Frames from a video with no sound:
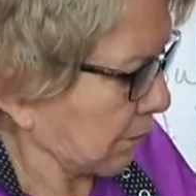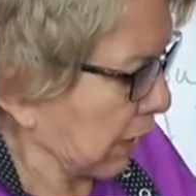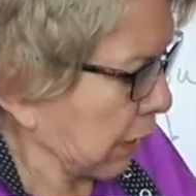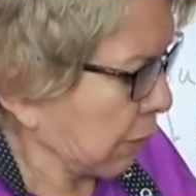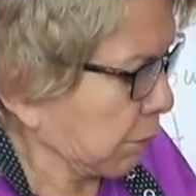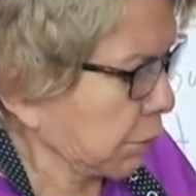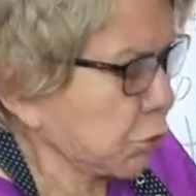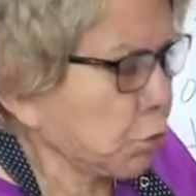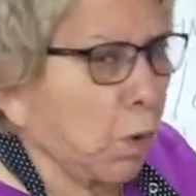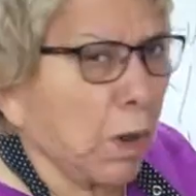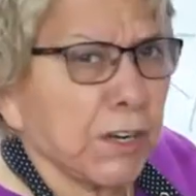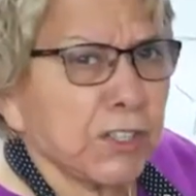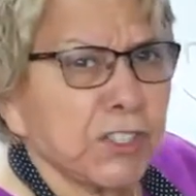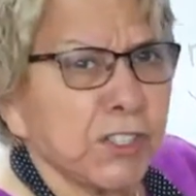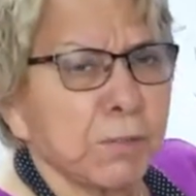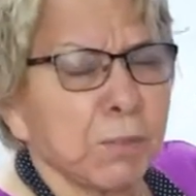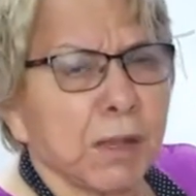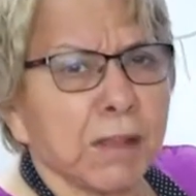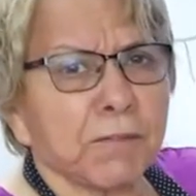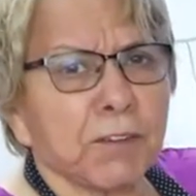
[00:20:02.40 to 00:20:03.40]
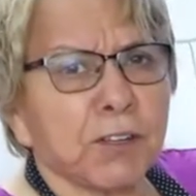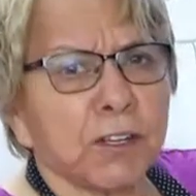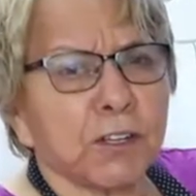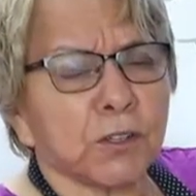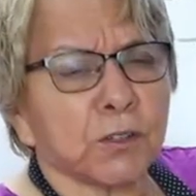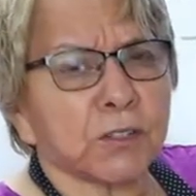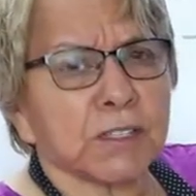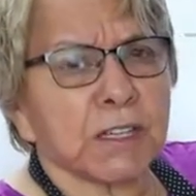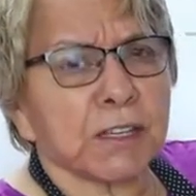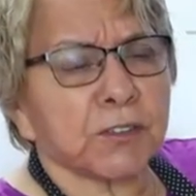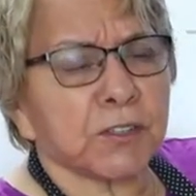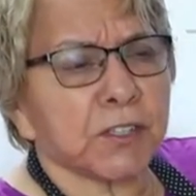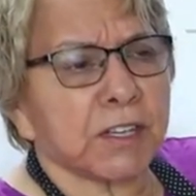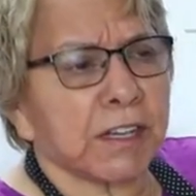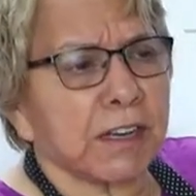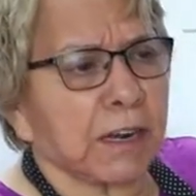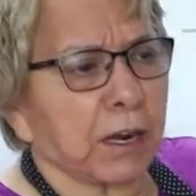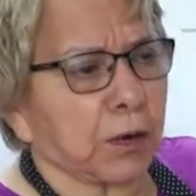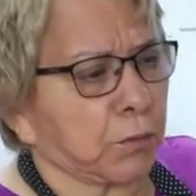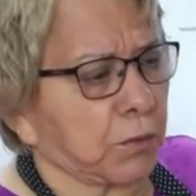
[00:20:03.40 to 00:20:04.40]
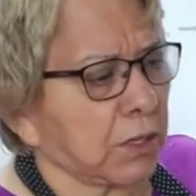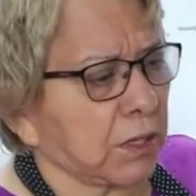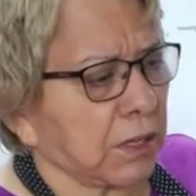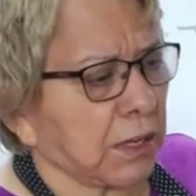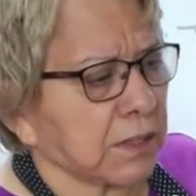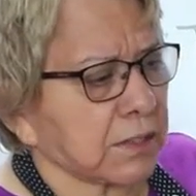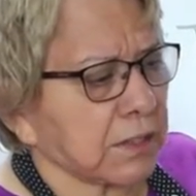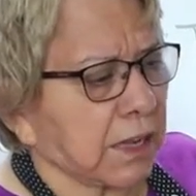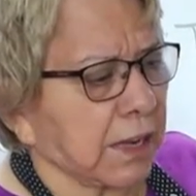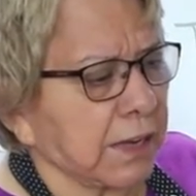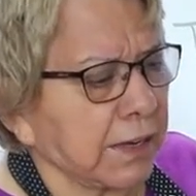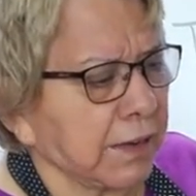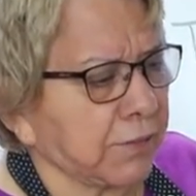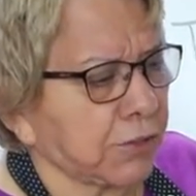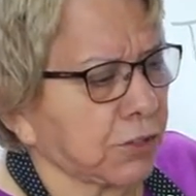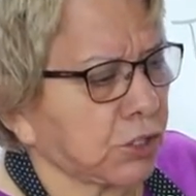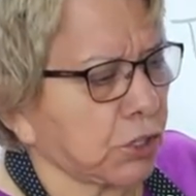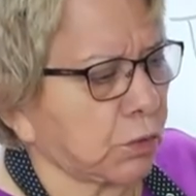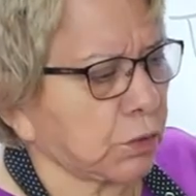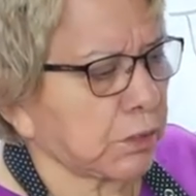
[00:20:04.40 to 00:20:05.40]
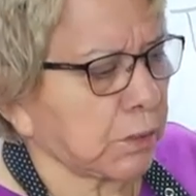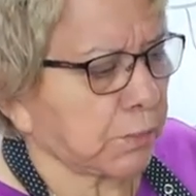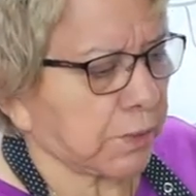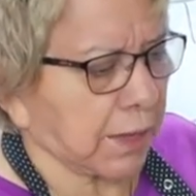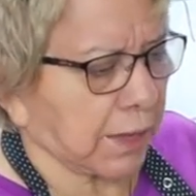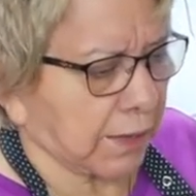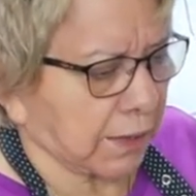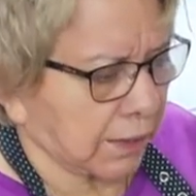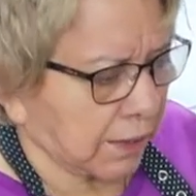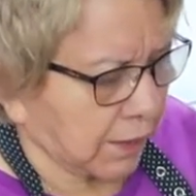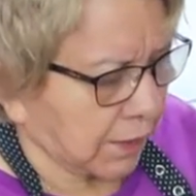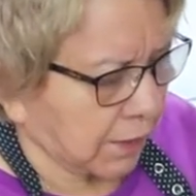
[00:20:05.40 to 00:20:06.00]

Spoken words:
I was watching my videos the other day and I realized I never showed them that.